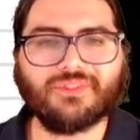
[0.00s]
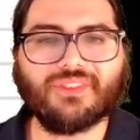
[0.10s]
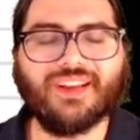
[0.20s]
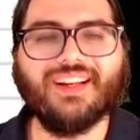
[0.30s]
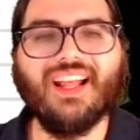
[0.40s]

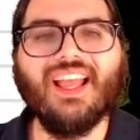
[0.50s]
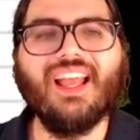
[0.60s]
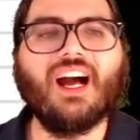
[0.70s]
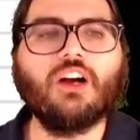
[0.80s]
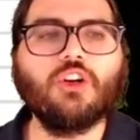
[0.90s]
Right?
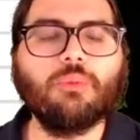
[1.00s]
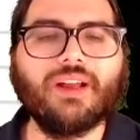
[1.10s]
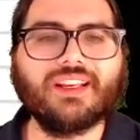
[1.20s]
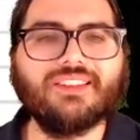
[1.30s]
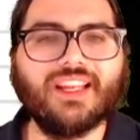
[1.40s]
I'll go back
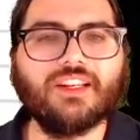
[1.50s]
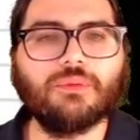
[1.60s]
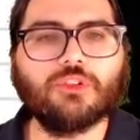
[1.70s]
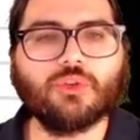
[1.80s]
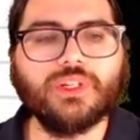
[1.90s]
and take some
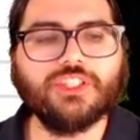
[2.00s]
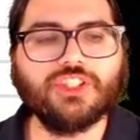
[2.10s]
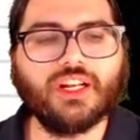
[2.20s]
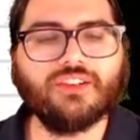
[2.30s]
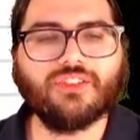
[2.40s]

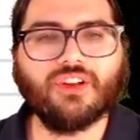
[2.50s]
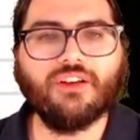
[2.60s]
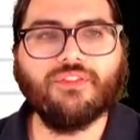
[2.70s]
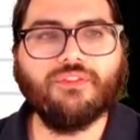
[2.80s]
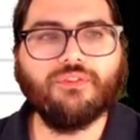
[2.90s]
screenshots
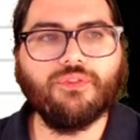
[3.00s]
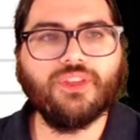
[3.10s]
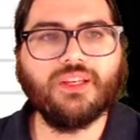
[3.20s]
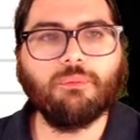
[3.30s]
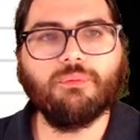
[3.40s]
of
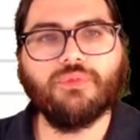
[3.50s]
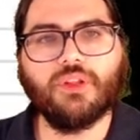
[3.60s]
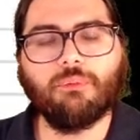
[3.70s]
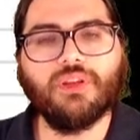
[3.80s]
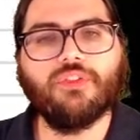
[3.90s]
the
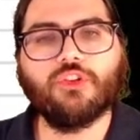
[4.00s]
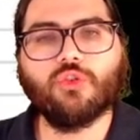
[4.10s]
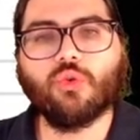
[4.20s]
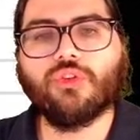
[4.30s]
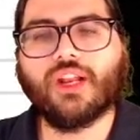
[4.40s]
pivot
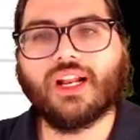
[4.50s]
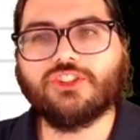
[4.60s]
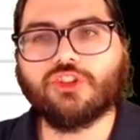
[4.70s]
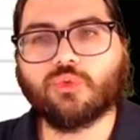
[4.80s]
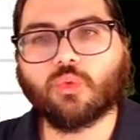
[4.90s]
tool that I
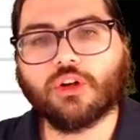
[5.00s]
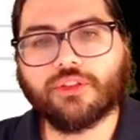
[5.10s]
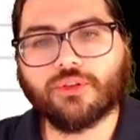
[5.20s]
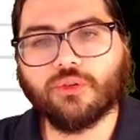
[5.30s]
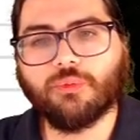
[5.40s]
just worked
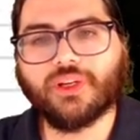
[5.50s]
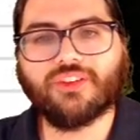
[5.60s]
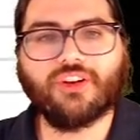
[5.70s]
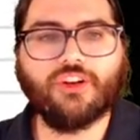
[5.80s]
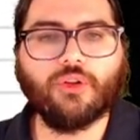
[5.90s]
through, because
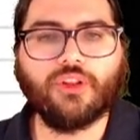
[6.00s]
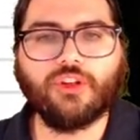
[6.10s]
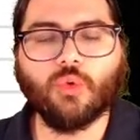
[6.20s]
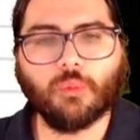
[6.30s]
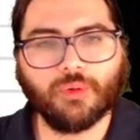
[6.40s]
I know that you
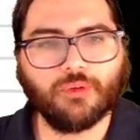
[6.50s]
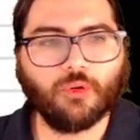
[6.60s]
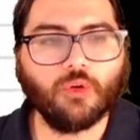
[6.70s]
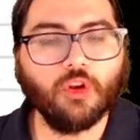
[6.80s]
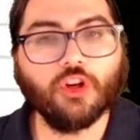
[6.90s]
won't be able to
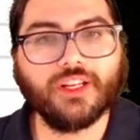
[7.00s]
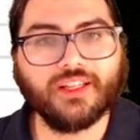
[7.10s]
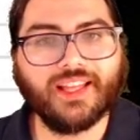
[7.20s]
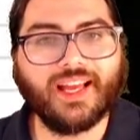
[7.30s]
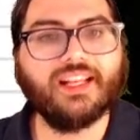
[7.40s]
look at
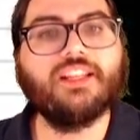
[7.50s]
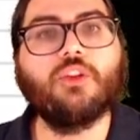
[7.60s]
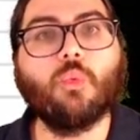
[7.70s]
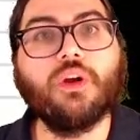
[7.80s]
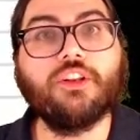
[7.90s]
that in the
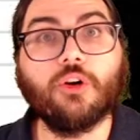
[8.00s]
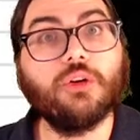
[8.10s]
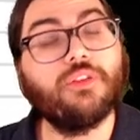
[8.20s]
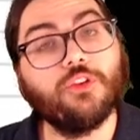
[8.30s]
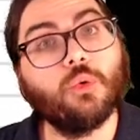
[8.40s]
OneNote
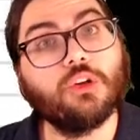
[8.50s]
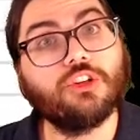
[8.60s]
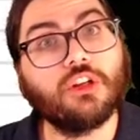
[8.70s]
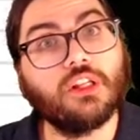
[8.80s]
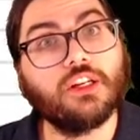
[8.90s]
if you were to
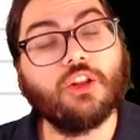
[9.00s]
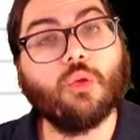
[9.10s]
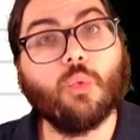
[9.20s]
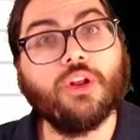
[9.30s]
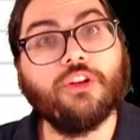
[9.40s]
click on the
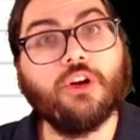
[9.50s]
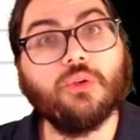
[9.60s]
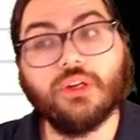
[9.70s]
OneNote